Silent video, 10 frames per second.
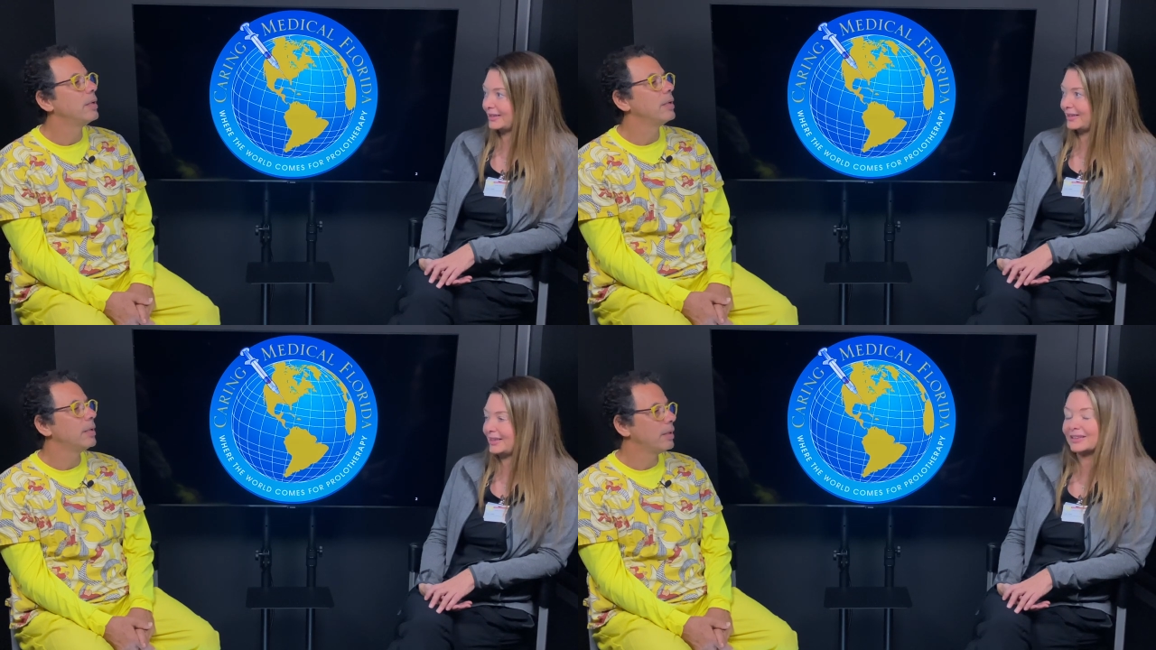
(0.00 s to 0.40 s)

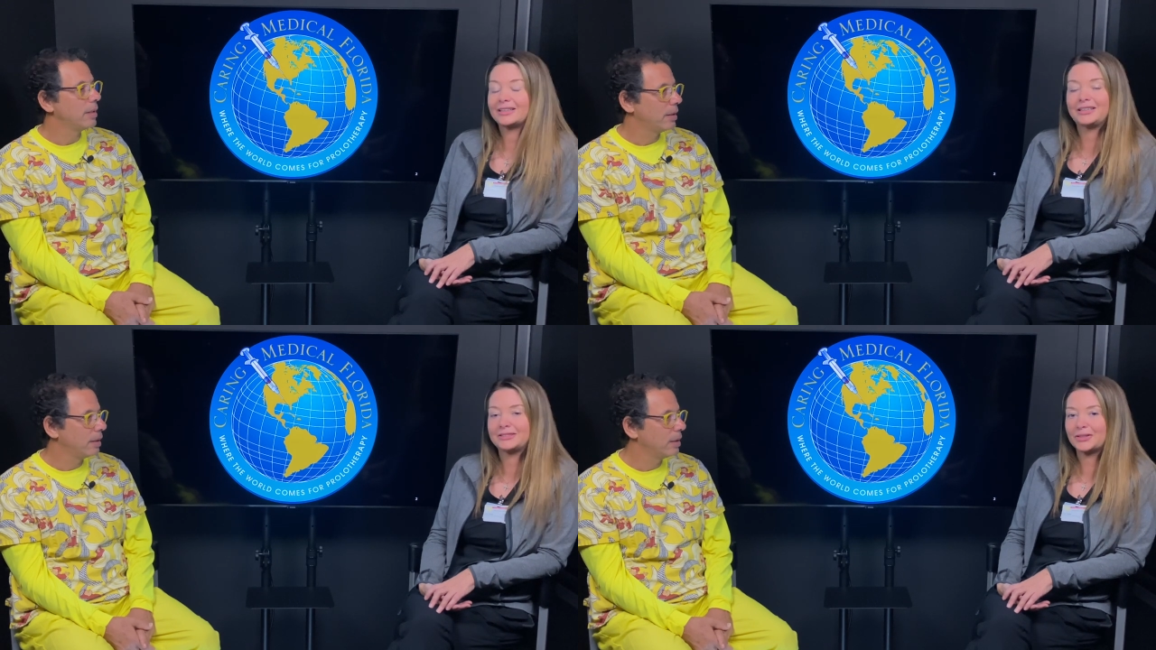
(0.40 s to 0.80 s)
Speaker 1: Like
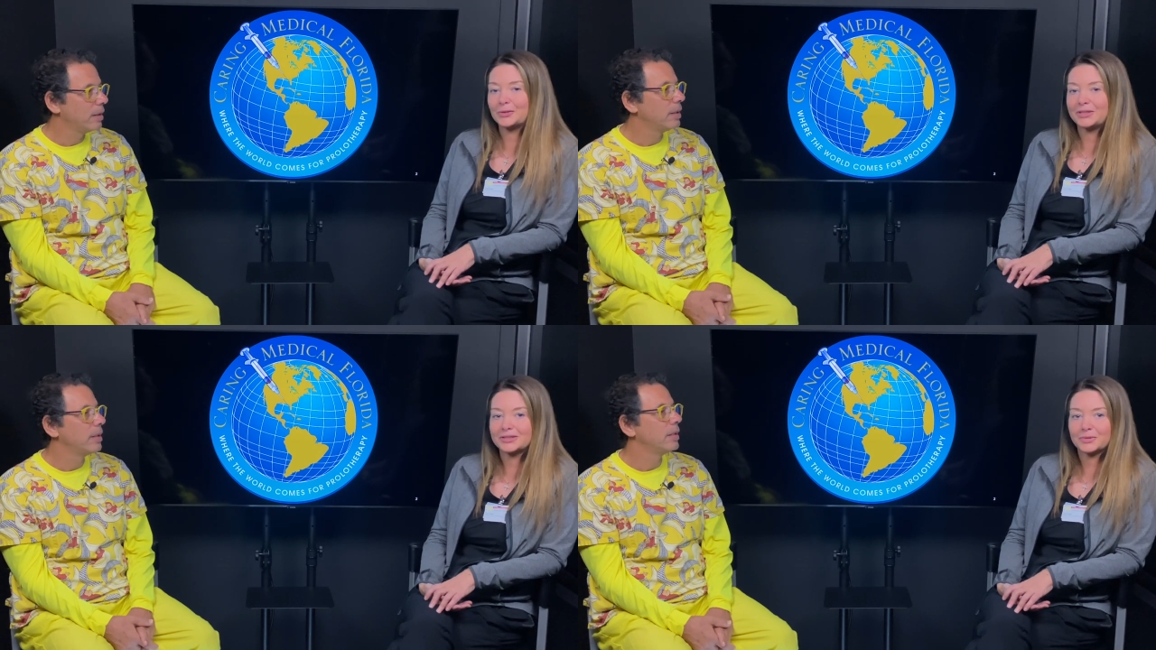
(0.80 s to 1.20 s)
He's
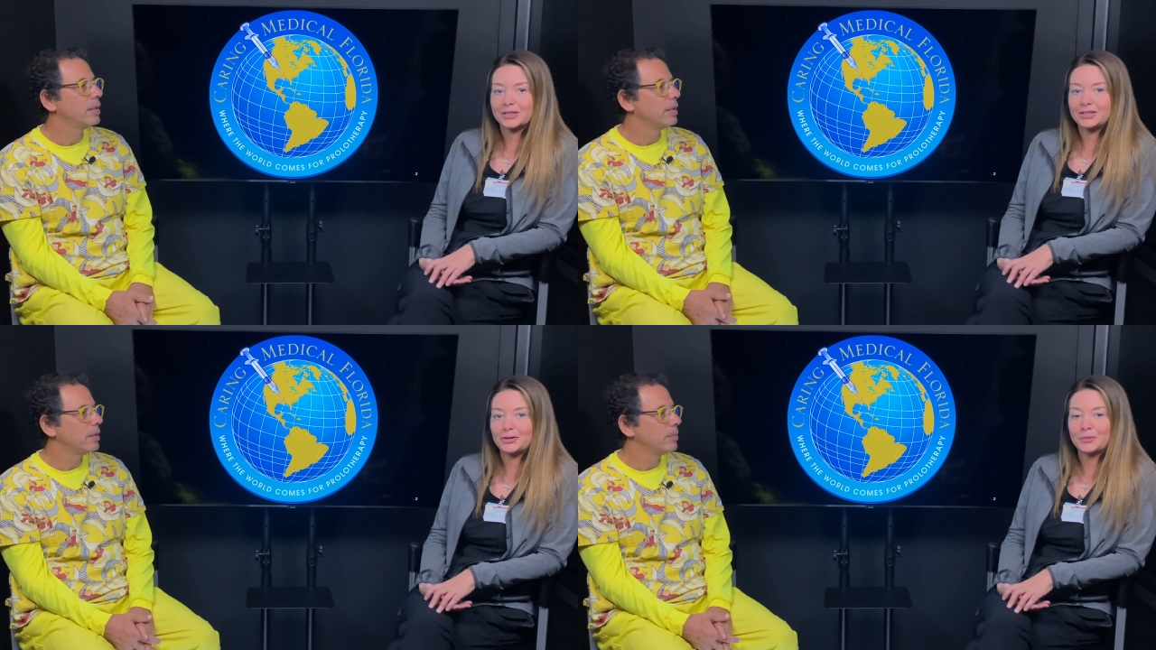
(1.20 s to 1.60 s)
always
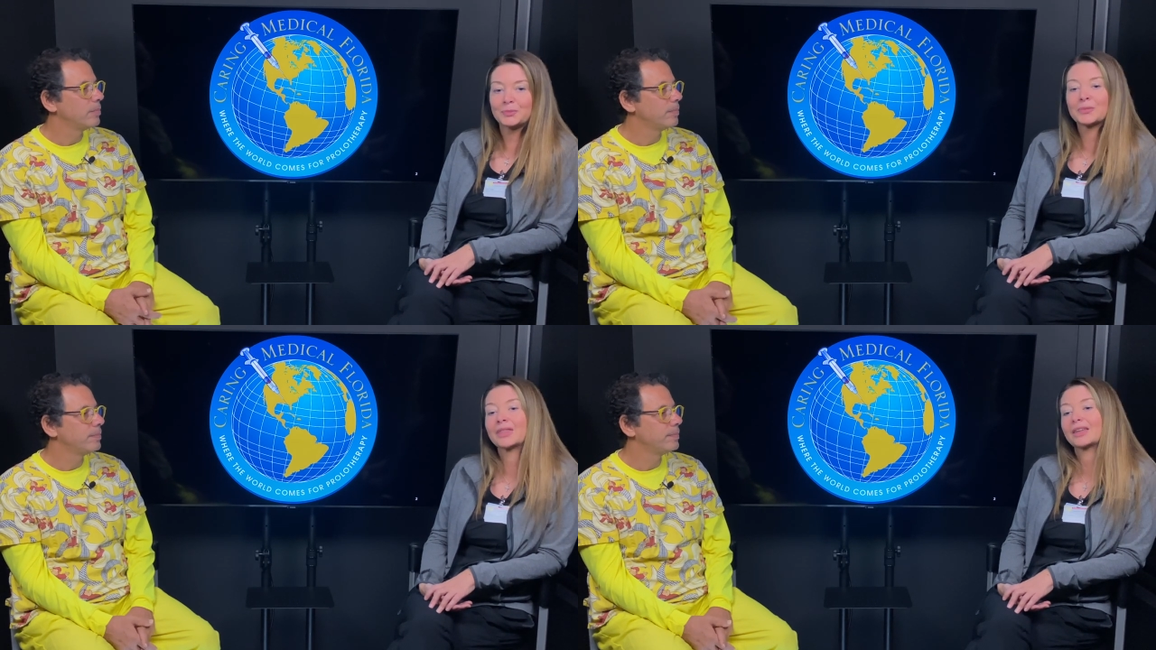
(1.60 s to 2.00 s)
with you.
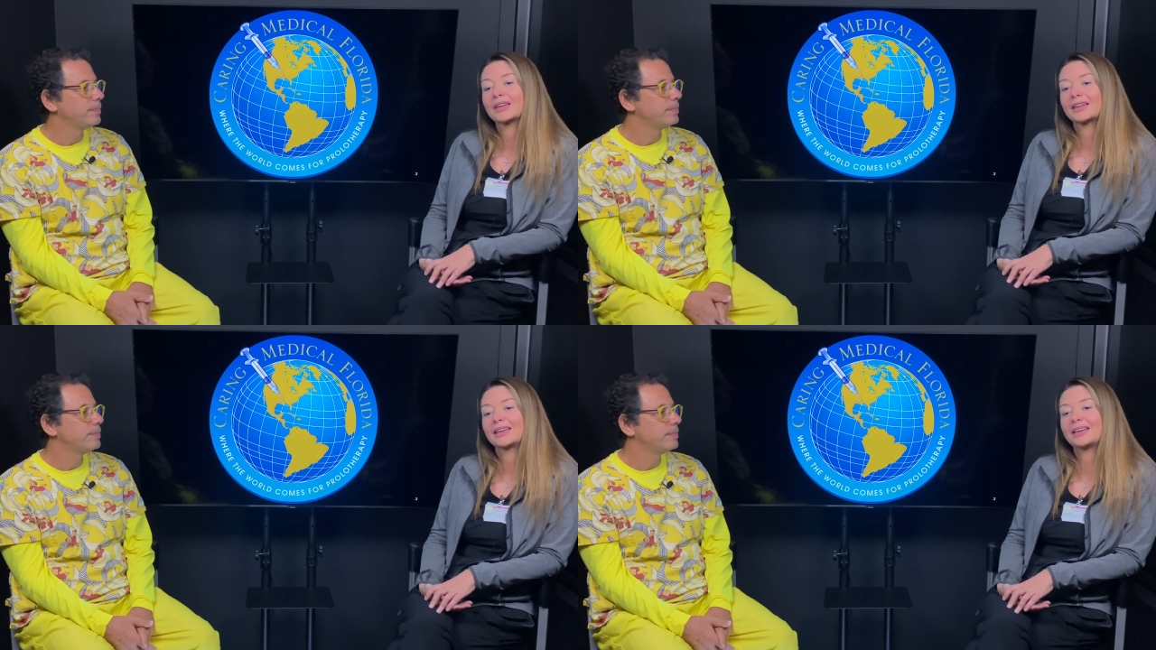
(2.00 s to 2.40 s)

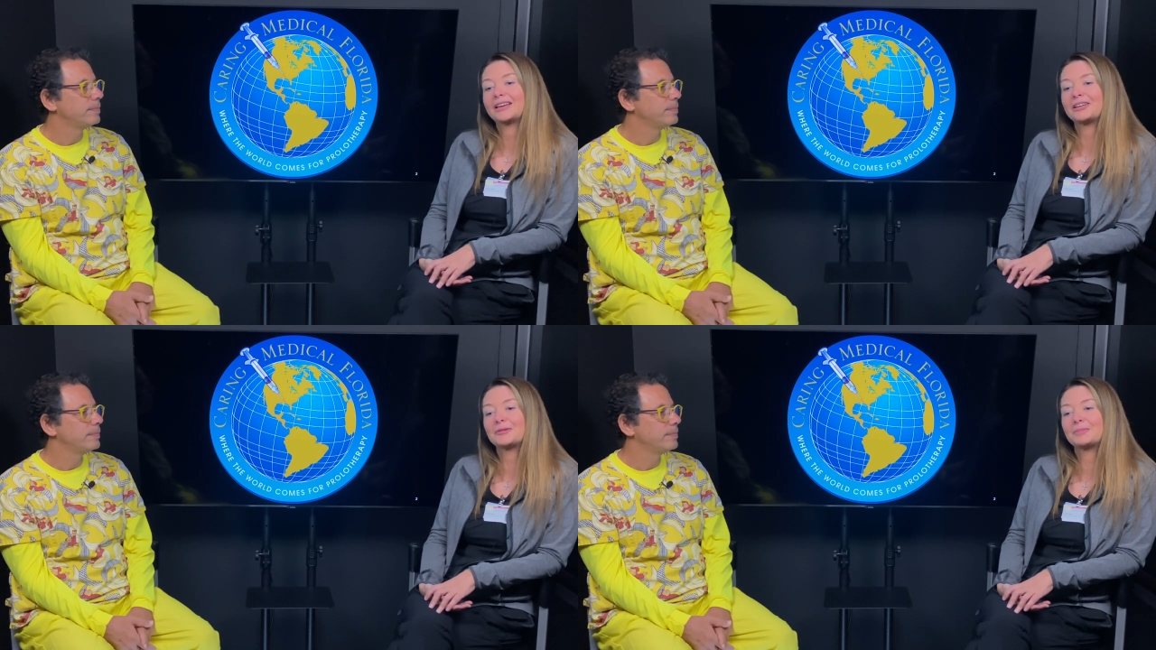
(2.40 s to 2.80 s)

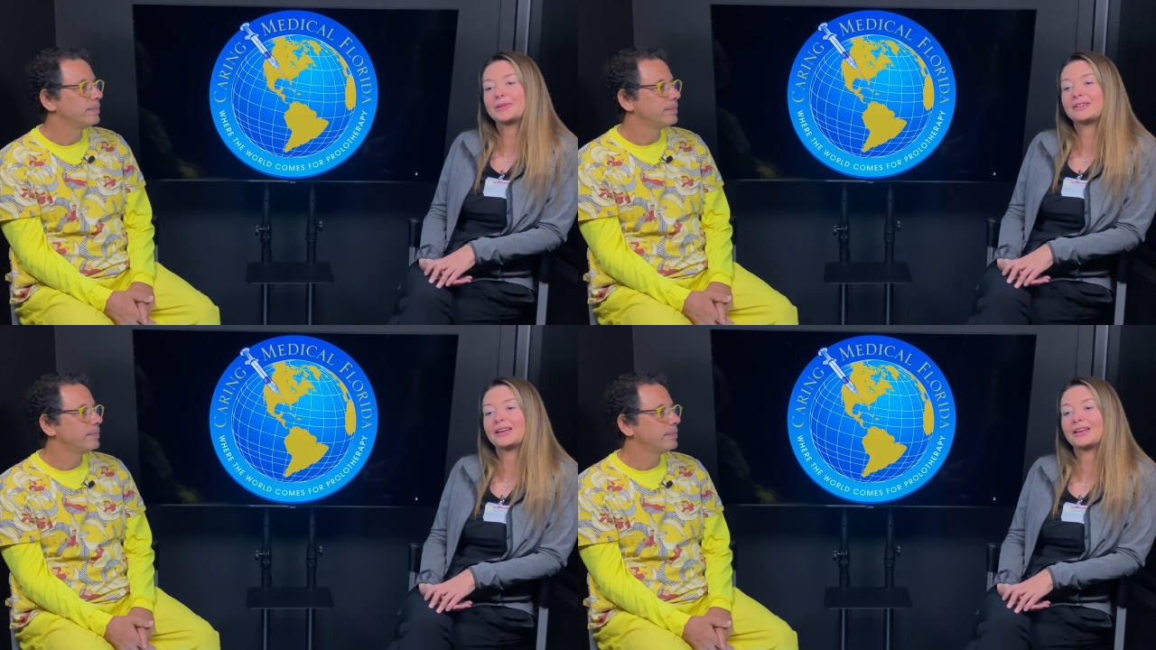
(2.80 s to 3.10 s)
Um, but